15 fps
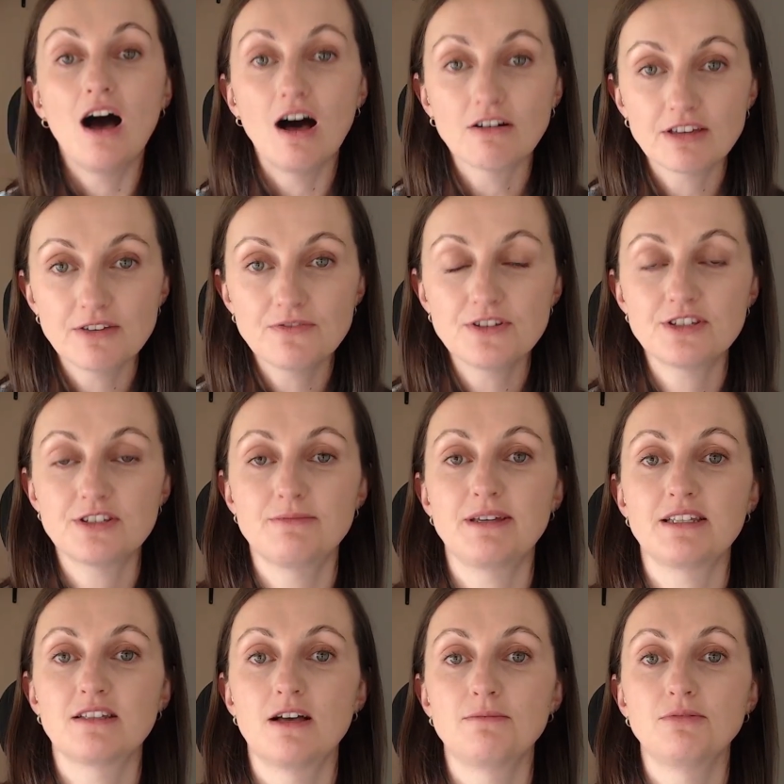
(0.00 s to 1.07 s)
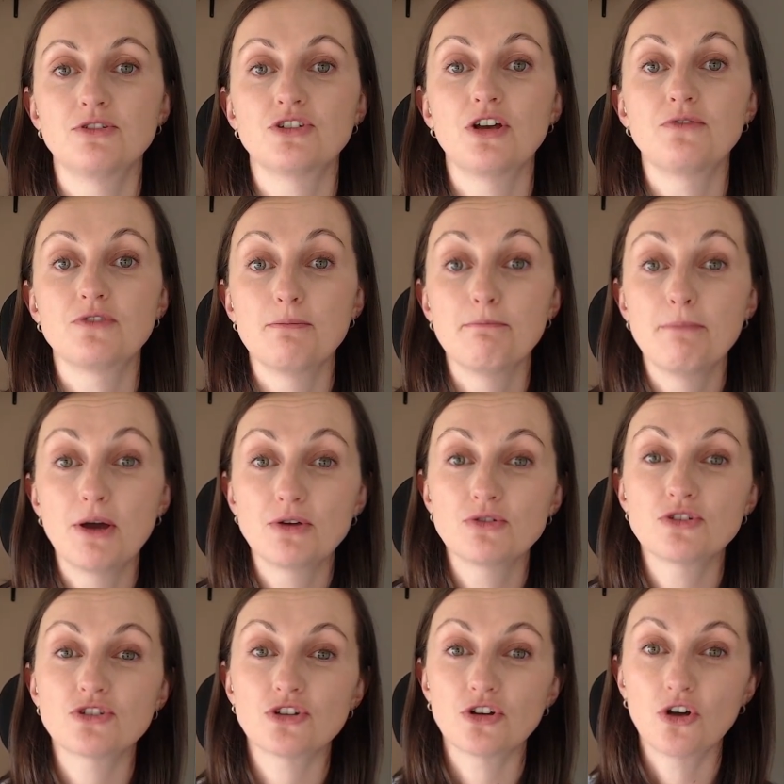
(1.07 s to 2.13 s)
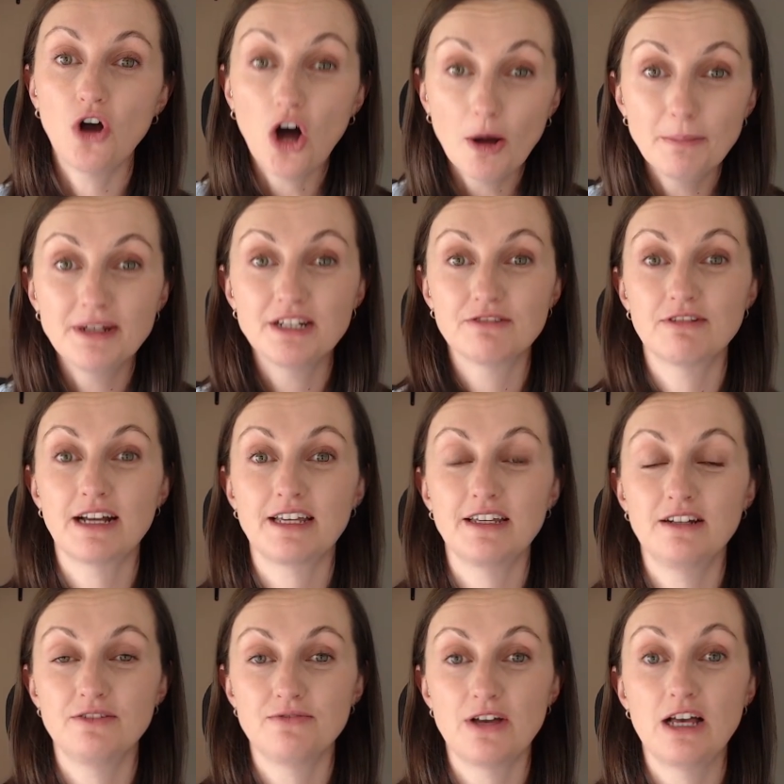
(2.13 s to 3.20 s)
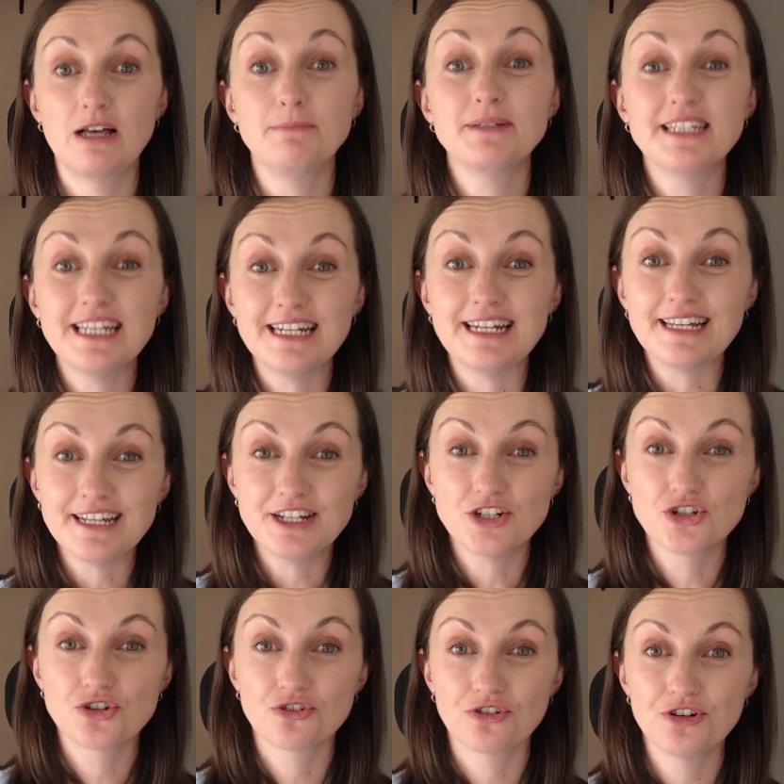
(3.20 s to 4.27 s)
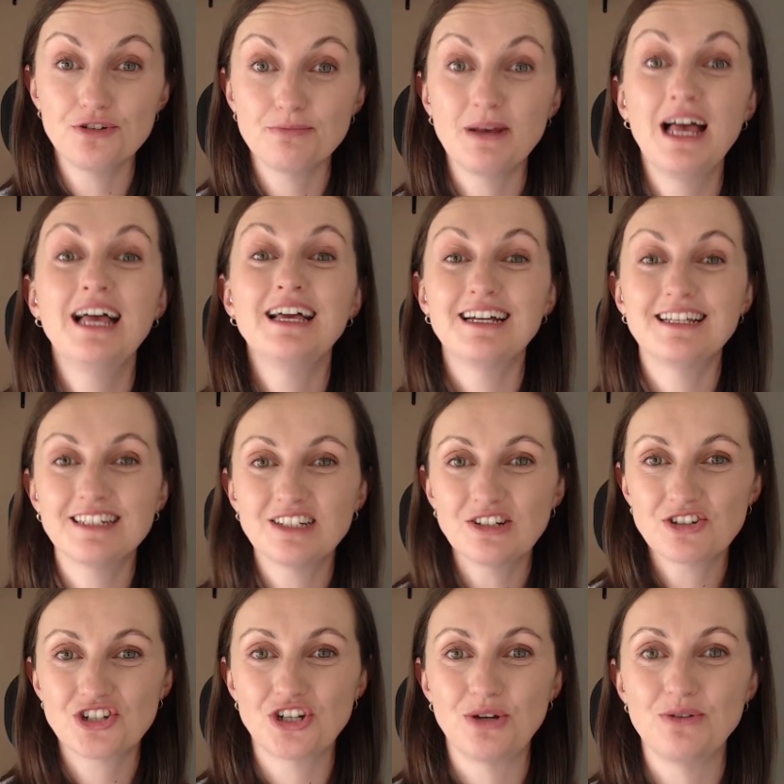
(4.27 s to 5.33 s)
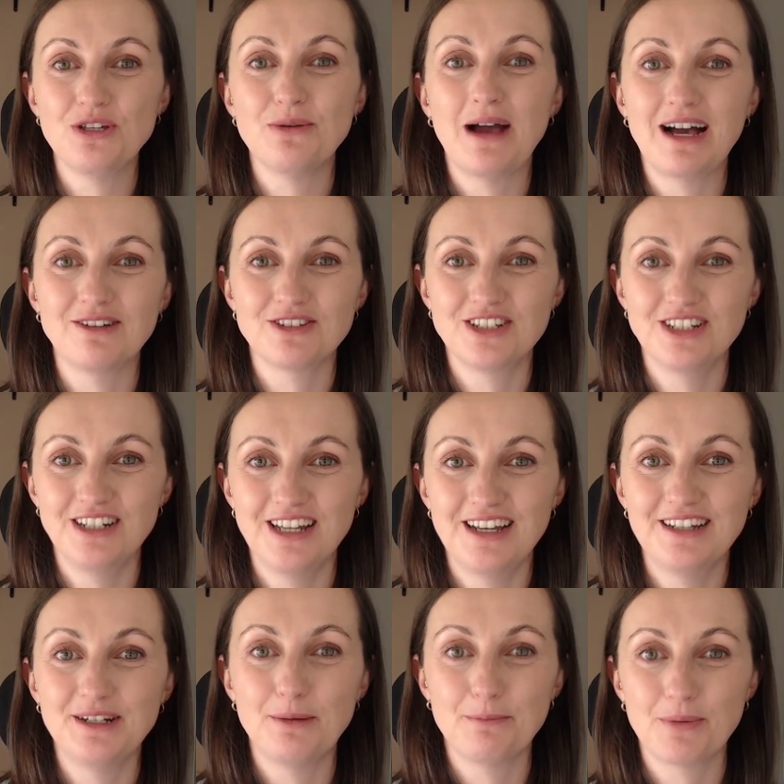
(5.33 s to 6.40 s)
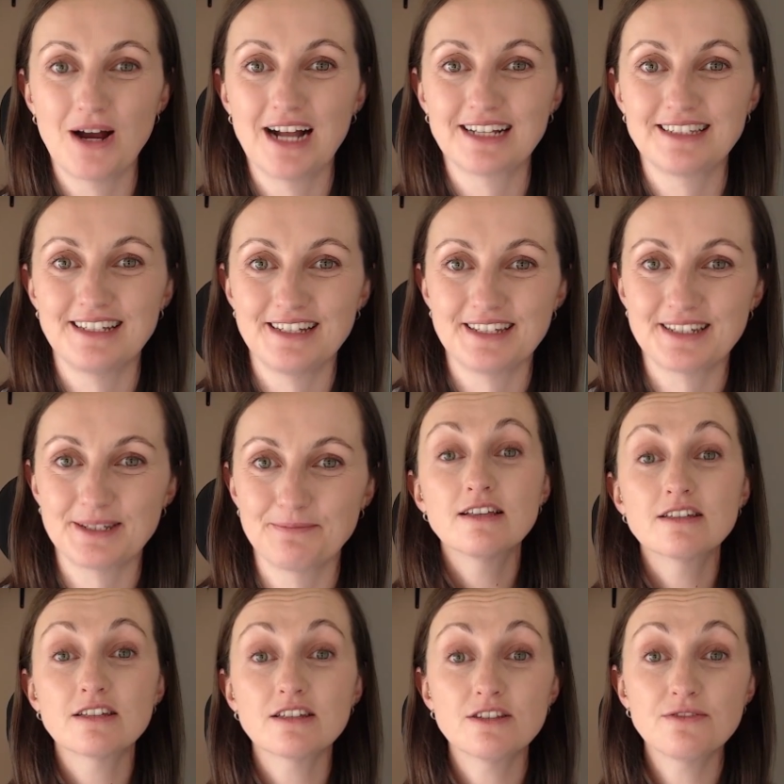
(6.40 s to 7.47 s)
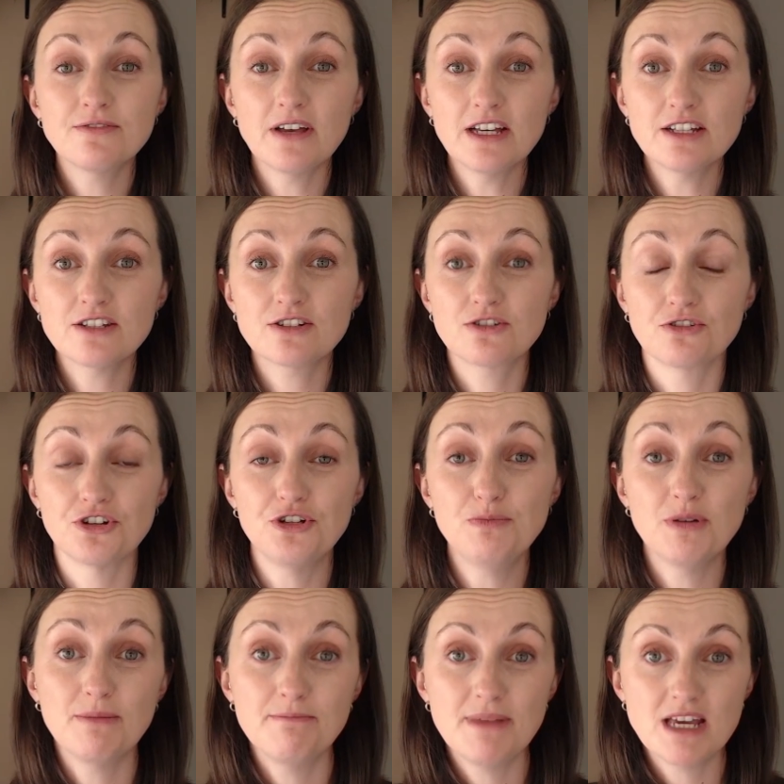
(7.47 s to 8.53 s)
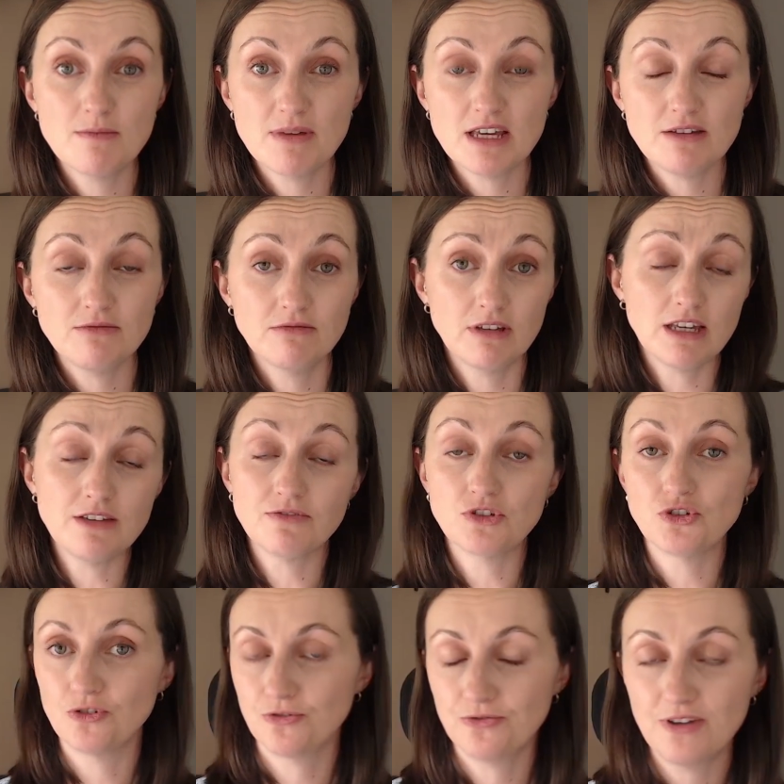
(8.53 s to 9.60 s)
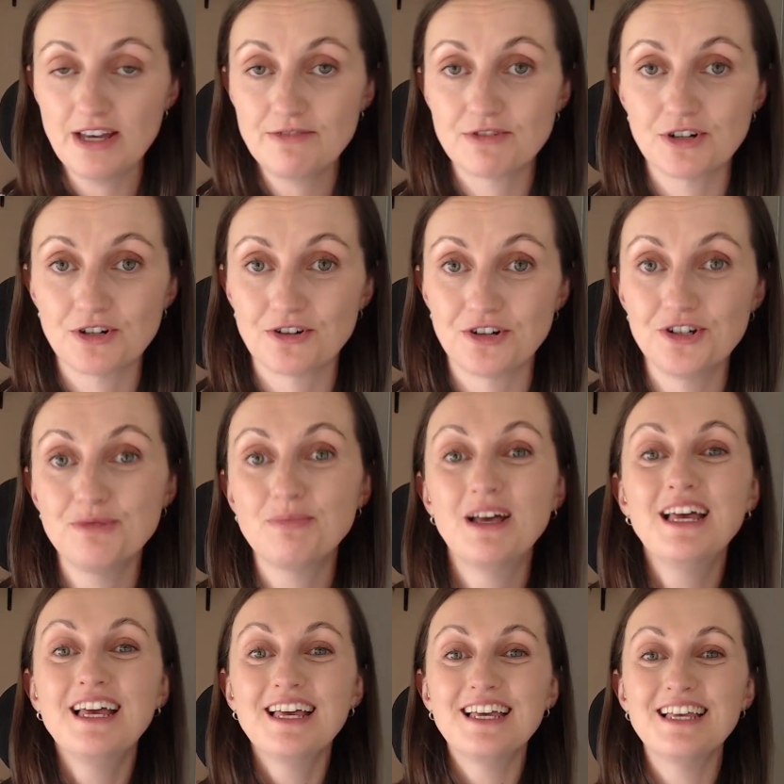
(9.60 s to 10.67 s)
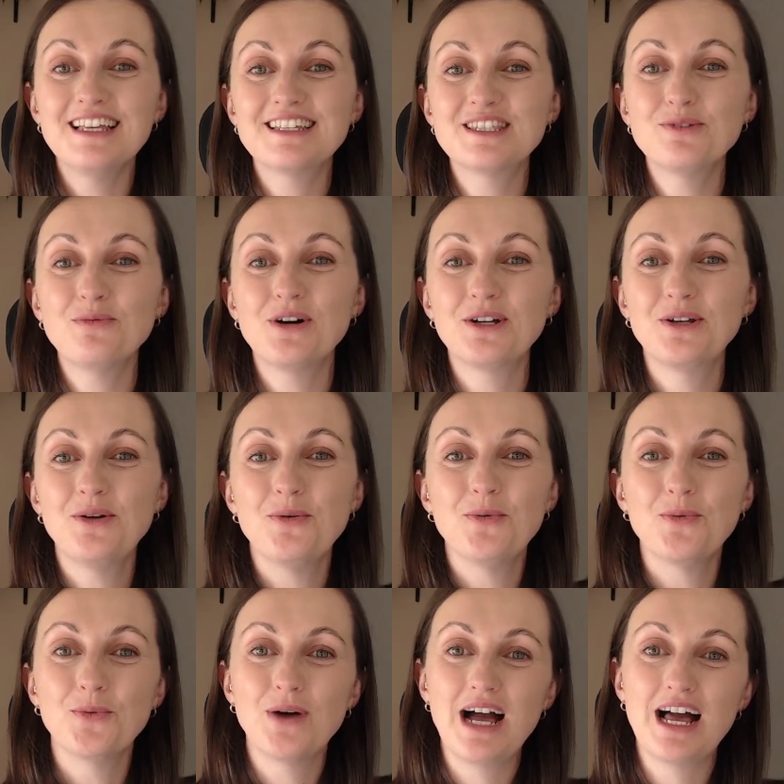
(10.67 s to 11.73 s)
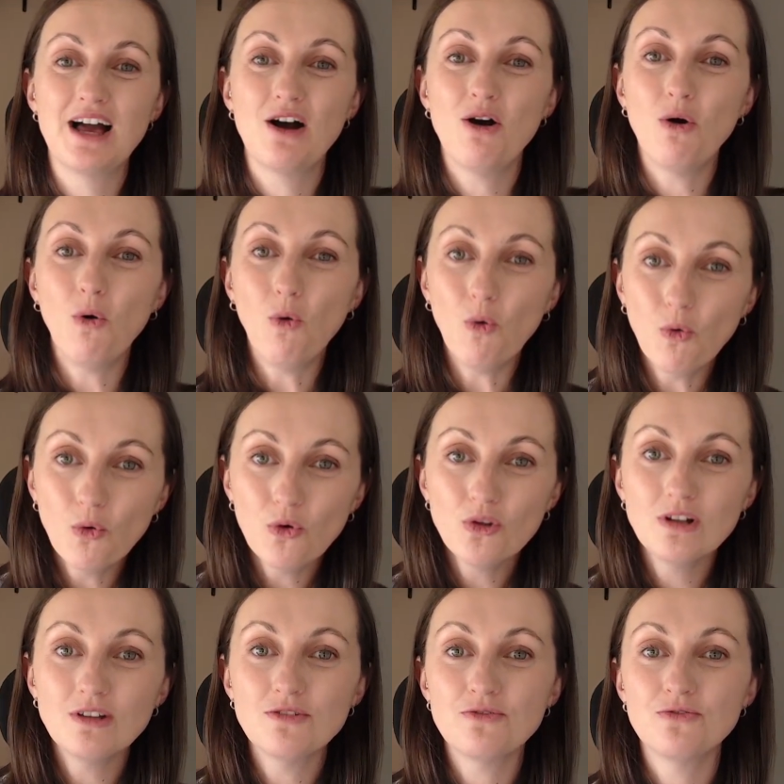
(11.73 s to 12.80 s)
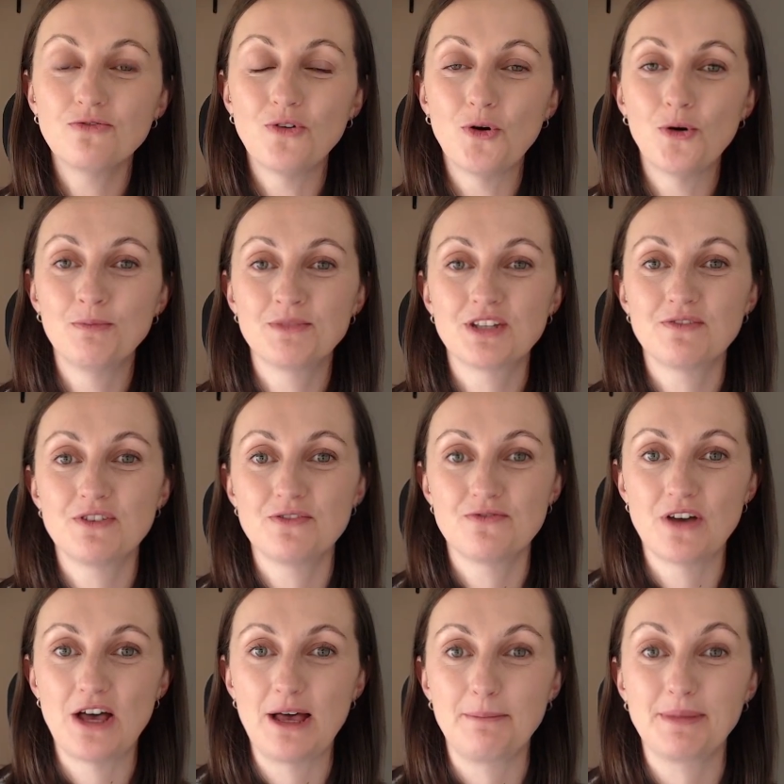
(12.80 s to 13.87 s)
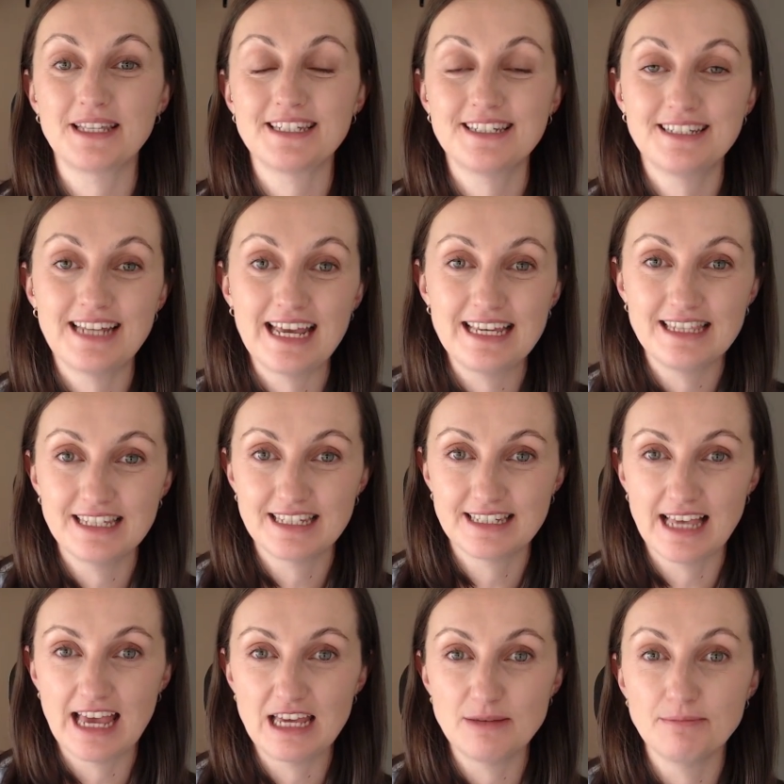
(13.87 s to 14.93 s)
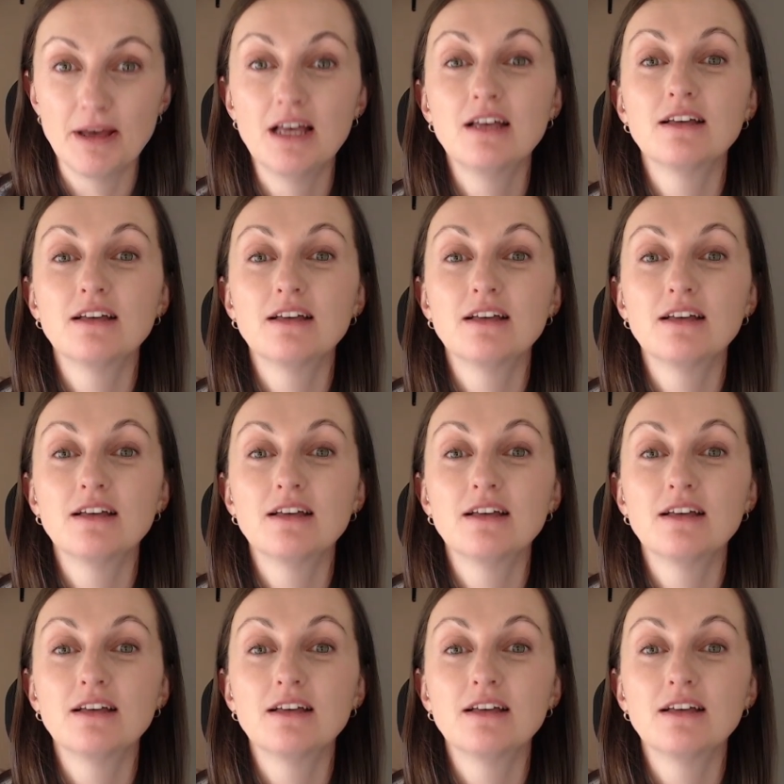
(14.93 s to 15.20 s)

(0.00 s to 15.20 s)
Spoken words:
I'll give you some examples of the most common irregular verbs in each group, and then I'll show you how to learn and practice. So the first group, and maybe even your favorite group, is the one where all forms of the verb stay the same.